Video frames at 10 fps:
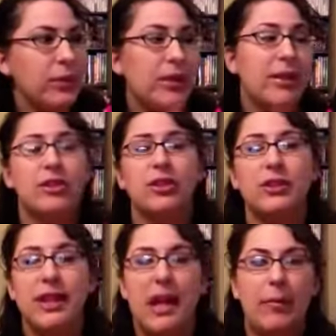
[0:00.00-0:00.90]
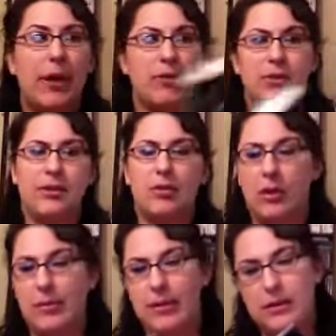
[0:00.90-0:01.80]
This just came out, so
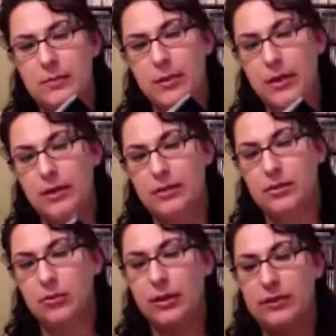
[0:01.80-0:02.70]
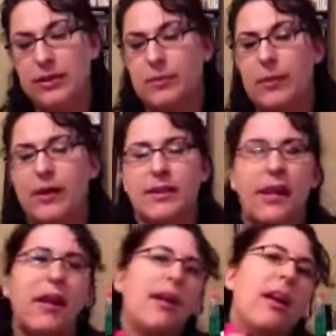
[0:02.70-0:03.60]
I mean, this book is $26, and
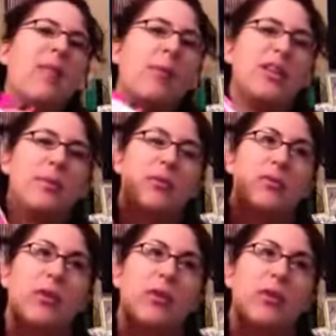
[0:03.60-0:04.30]
I got it at Half Price Books for